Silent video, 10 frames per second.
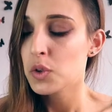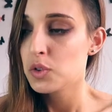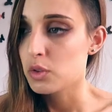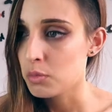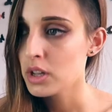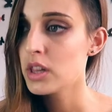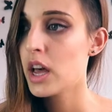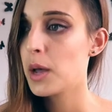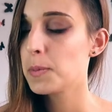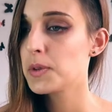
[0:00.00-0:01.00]
swimming
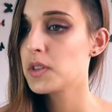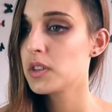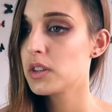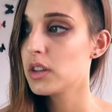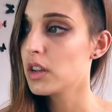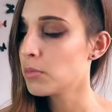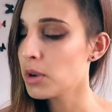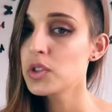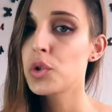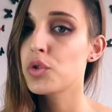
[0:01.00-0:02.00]
laps in
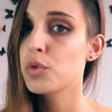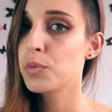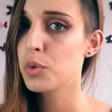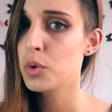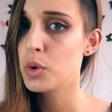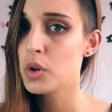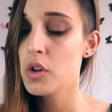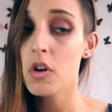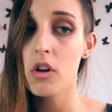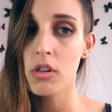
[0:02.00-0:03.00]
my social pool
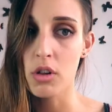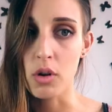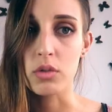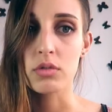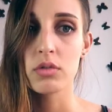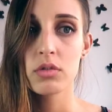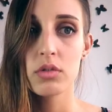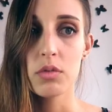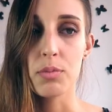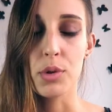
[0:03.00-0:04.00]
alone,
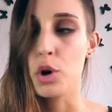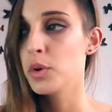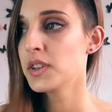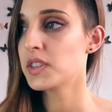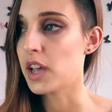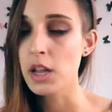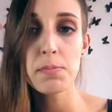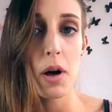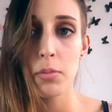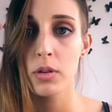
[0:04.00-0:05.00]
blowing sad
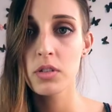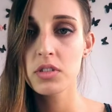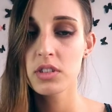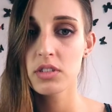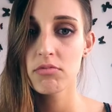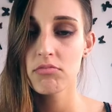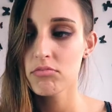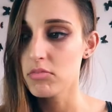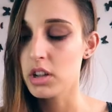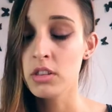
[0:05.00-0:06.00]
bubbles
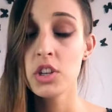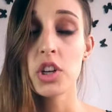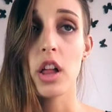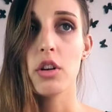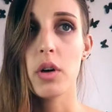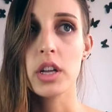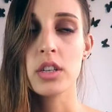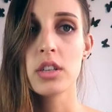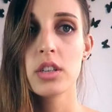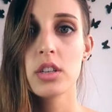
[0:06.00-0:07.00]
and the shallow
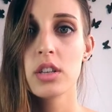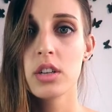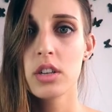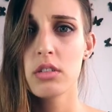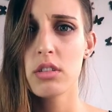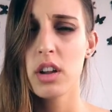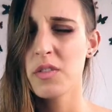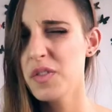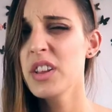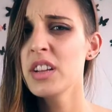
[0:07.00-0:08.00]
end
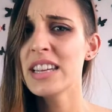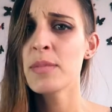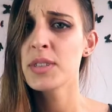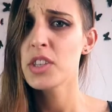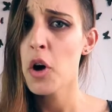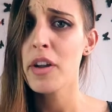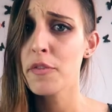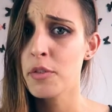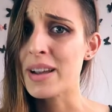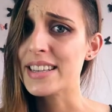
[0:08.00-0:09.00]
and feeling damn sorry
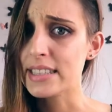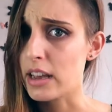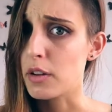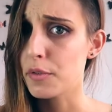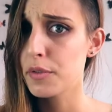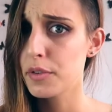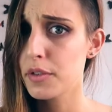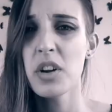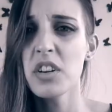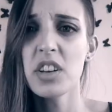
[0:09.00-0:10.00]
for myself.
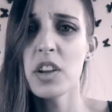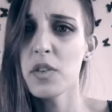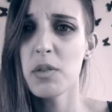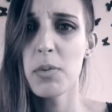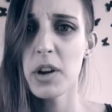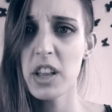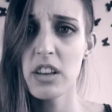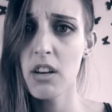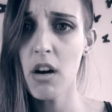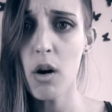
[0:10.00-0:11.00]
Where did everybody
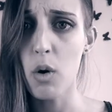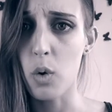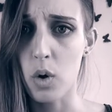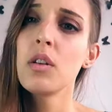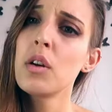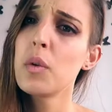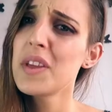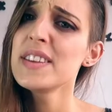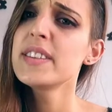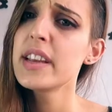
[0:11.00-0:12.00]
go? You know,
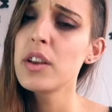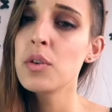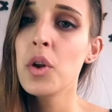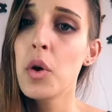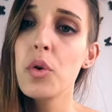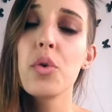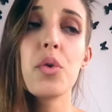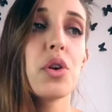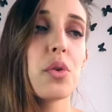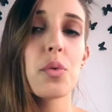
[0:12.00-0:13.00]
they say you know who
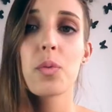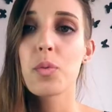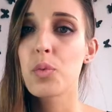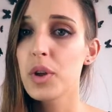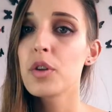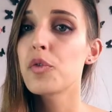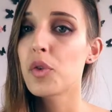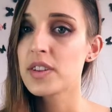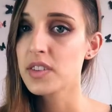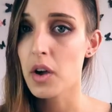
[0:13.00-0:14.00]
your real
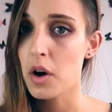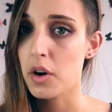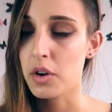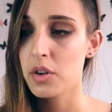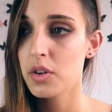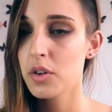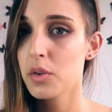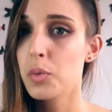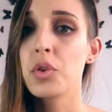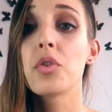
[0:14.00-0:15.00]
friends are
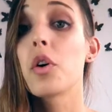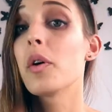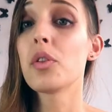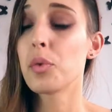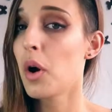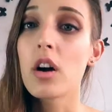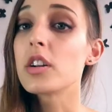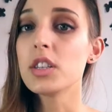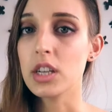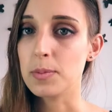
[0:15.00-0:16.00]
when you're going through
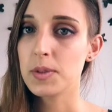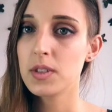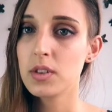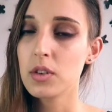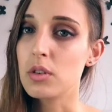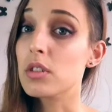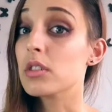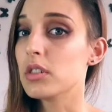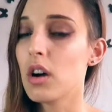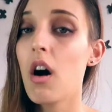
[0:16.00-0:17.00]
hardships
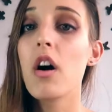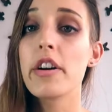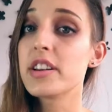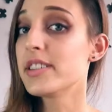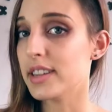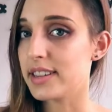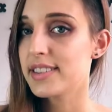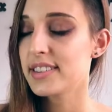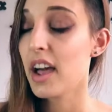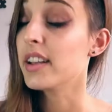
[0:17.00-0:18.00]
or hard
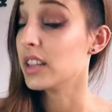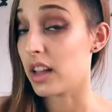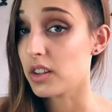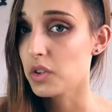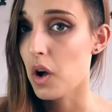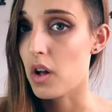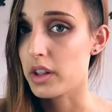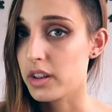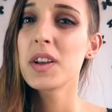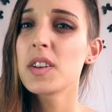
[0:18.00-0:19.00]
shits, as I like to call
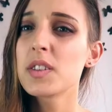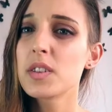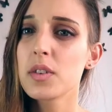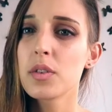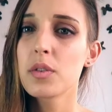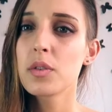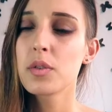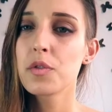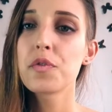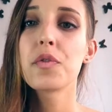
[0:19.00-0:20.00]
it. Because
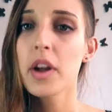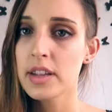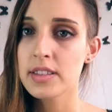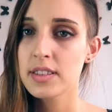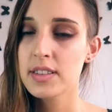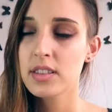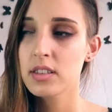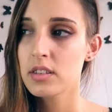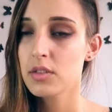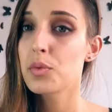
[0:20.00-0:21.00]
friends,
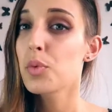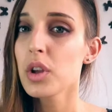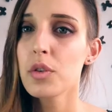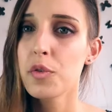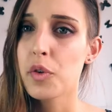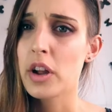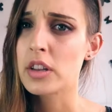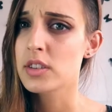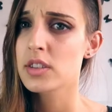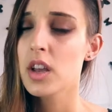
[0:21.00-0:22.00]
real
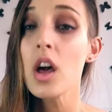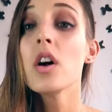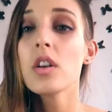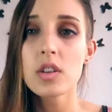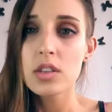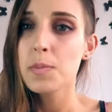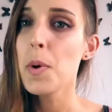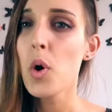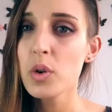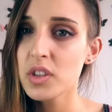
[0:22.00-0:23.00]
friends,
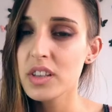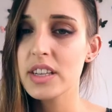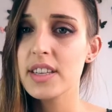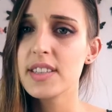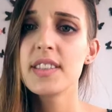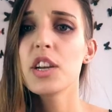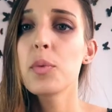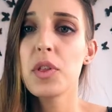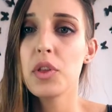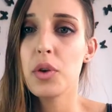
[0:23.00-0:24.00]
supposedly
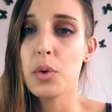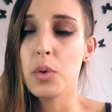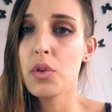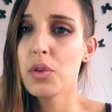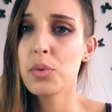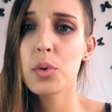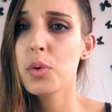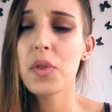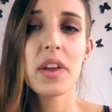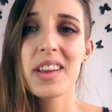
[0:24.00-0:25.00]
stick with you
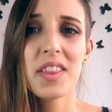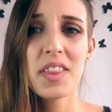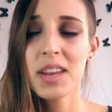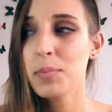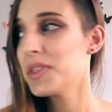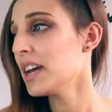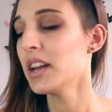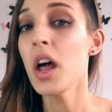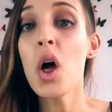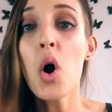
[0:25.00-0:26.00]
through thick and thin, but
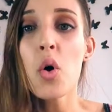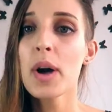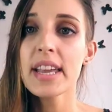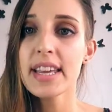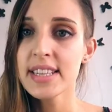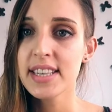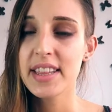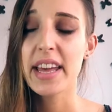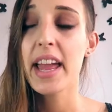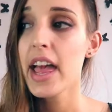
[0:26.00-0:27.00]
then why is it
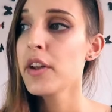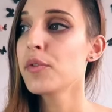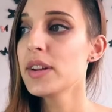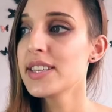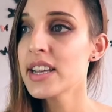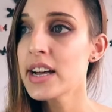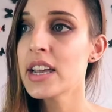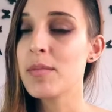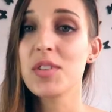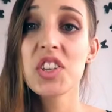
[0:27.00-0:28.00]
that every
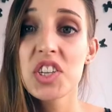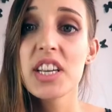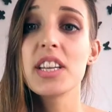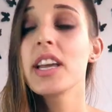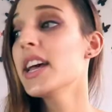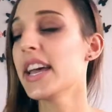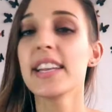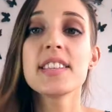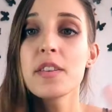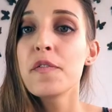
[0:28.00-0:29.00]
time shit
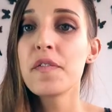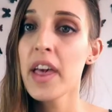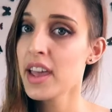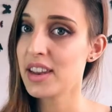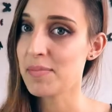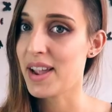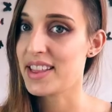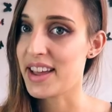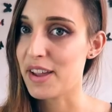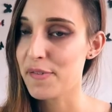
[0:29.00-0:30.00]
hits the fan in my
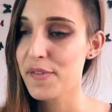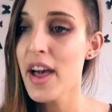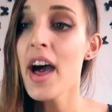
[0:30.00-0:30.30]
life,